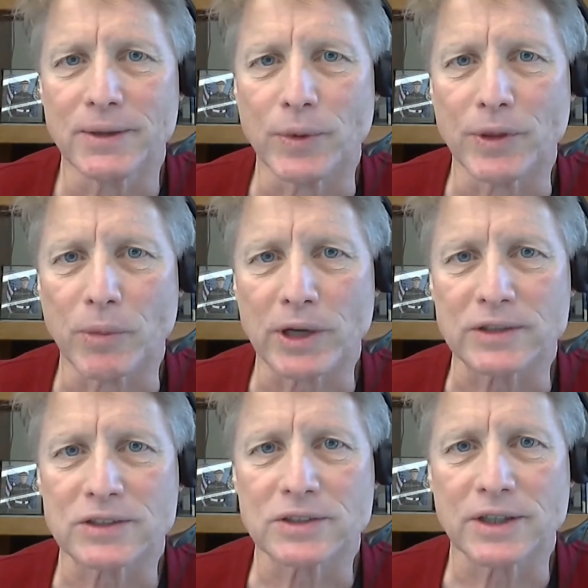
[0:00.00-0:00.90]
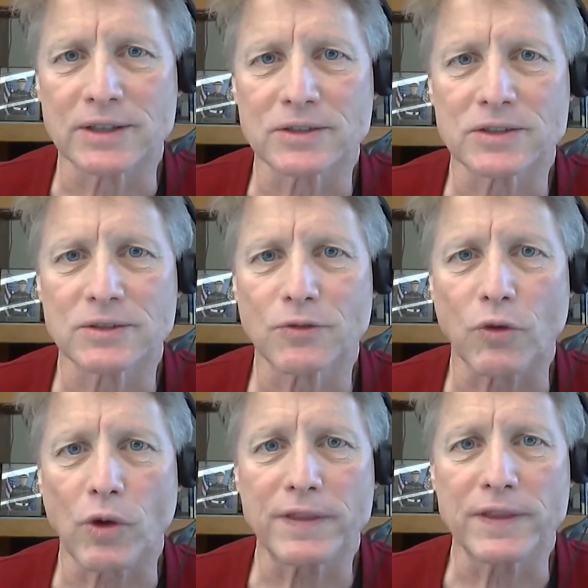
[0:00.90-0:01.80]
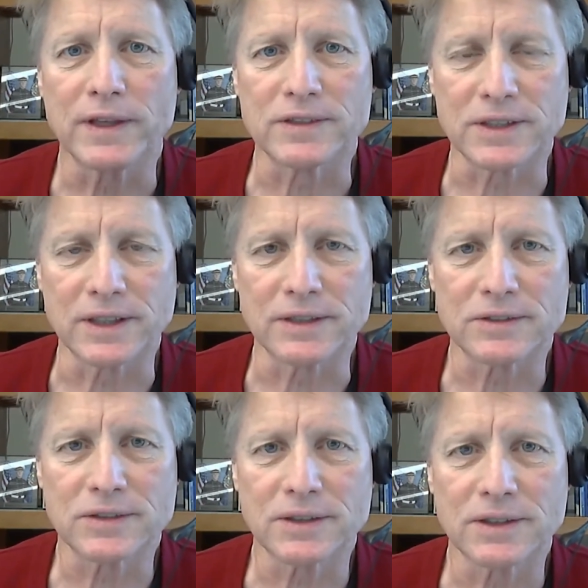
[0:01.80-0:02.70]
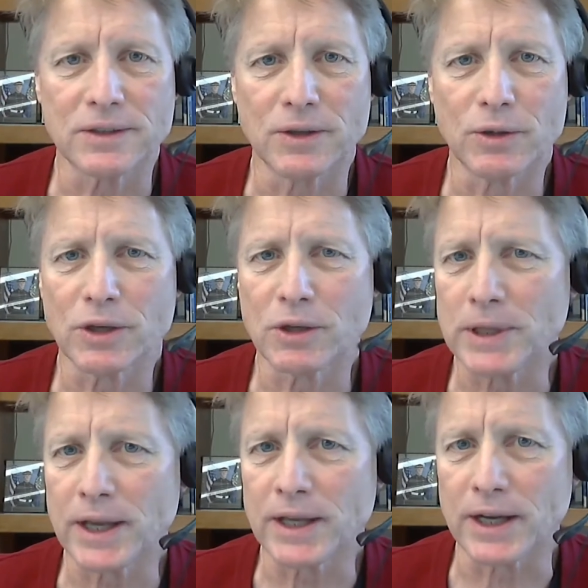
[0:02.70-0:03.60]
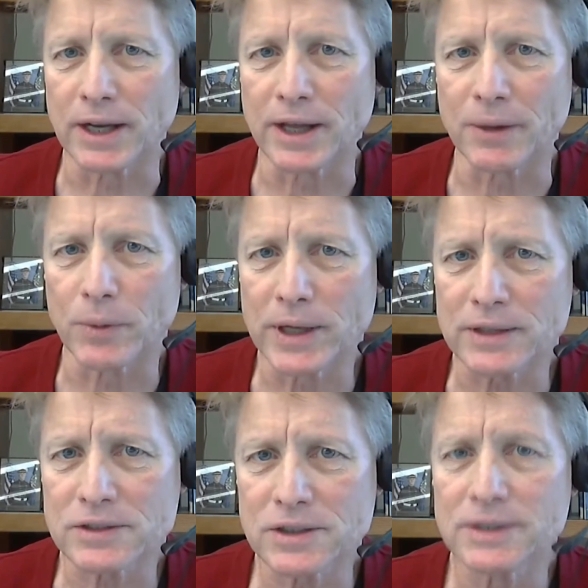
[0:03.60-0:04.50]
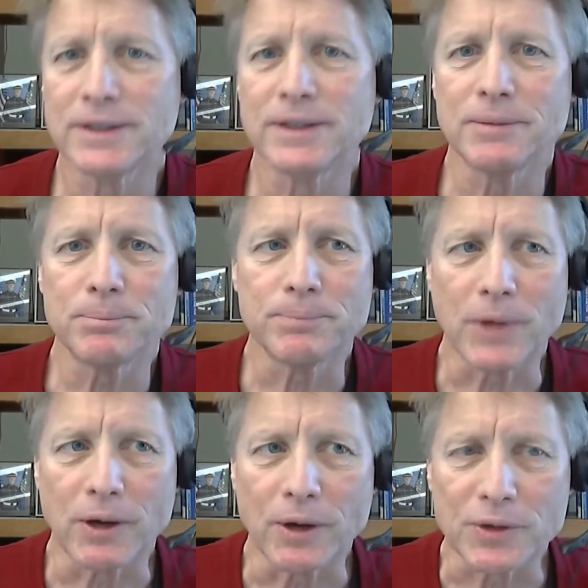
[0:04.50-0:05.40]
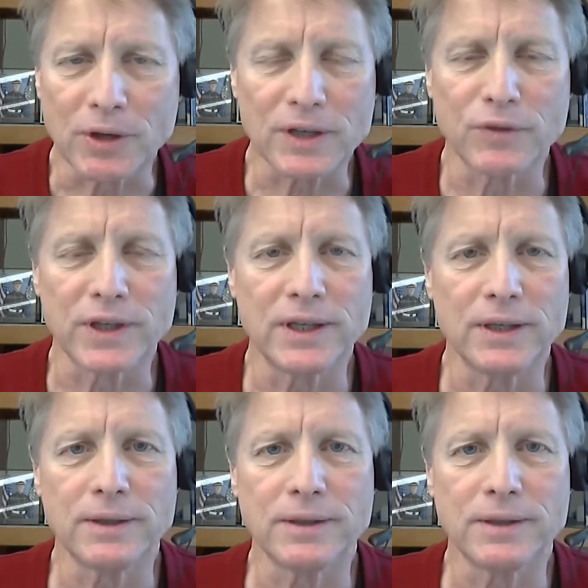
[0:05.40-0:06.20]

when the market's as frothy as it is, you know you're going to be taking on a lot of risk. Oh, Alternatively, oh,